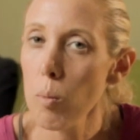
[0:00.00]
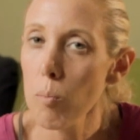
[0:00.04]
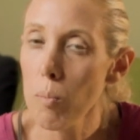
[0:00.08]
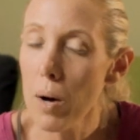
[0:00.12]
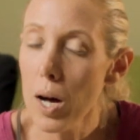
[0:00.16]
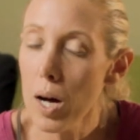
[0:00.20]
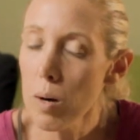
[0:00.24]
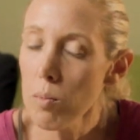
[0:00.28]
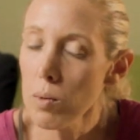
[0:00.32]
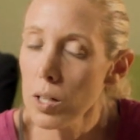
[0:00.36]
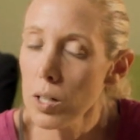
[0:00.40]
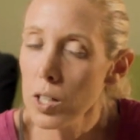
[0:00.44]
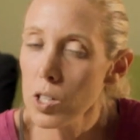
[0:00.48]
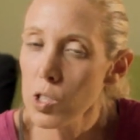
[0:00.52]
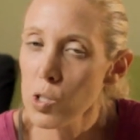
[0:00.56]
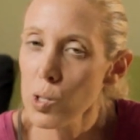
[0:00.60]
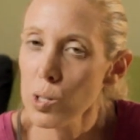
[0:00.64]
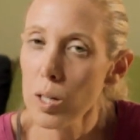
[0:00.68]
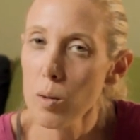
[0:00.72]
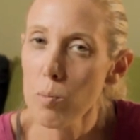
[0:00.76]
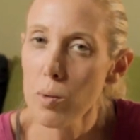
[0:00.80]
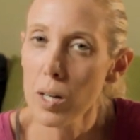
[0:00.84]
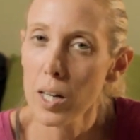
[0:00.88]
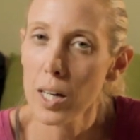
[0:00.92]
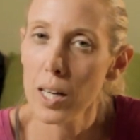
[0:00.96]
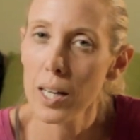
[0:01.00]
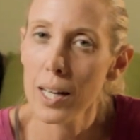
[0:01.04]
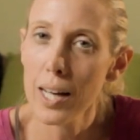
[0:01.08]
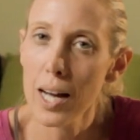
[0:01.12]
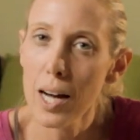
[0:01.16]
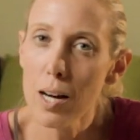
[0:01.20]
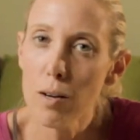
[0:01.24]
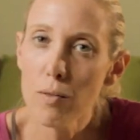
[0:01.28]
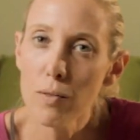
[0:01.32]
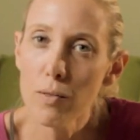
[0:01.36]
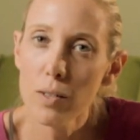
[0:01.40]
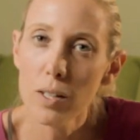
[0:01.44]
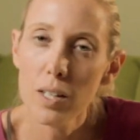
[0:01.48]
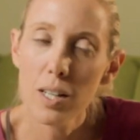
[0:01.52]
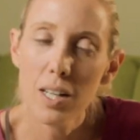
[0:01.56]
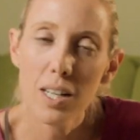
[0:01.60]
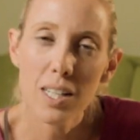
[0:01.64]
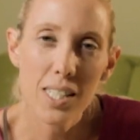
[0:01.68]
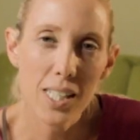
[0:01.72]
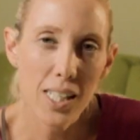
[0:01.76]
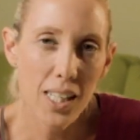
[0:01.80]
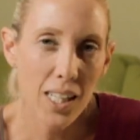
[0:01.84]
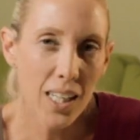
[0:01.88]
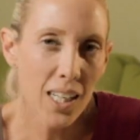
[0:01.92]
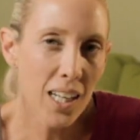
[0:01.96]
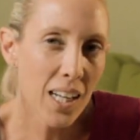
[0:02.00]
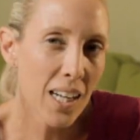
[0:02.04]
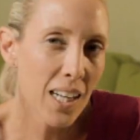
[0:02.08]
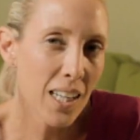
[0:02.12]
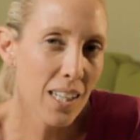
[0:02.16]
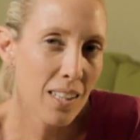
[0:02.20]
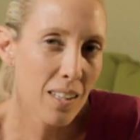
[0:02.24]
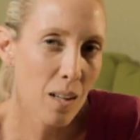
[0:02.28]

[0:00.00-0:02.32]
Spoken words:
the womb-like environment, which we